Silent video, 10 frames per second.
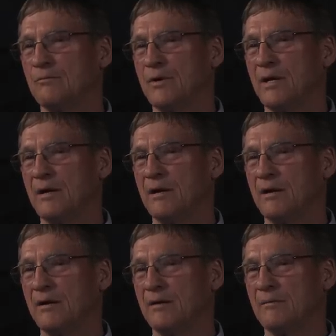We,
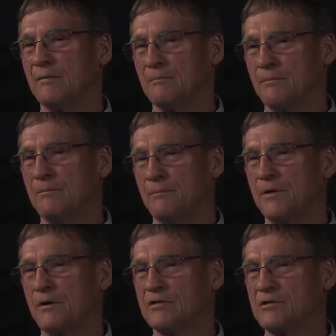uh,
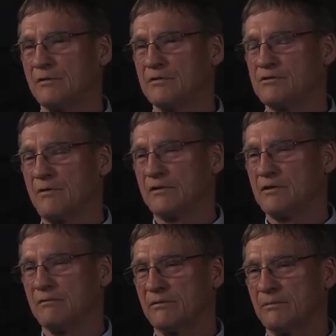because of the
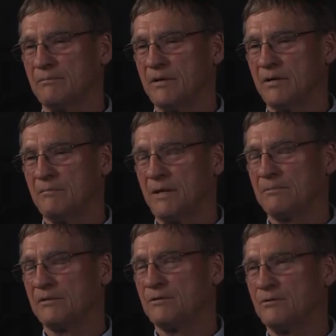structure of the, uh, my
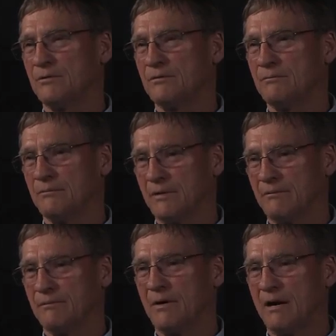platoon, uh,
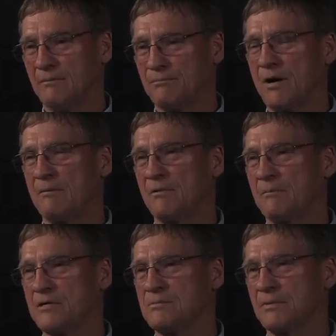our primary
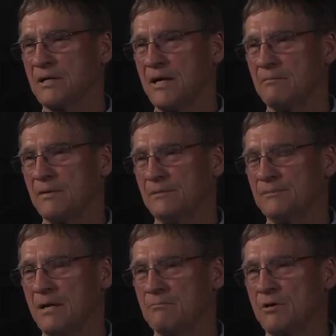mission became uh,
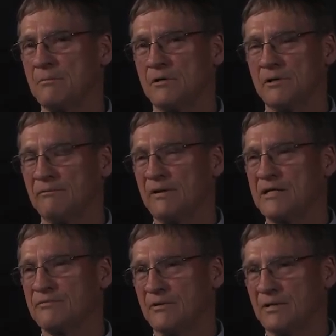perimeter
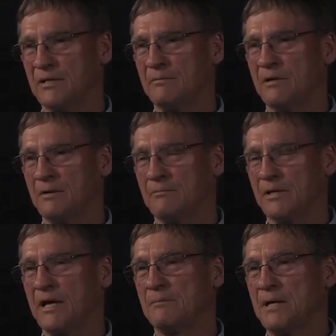defense for the
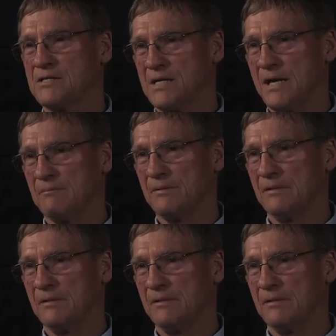brigade base camp,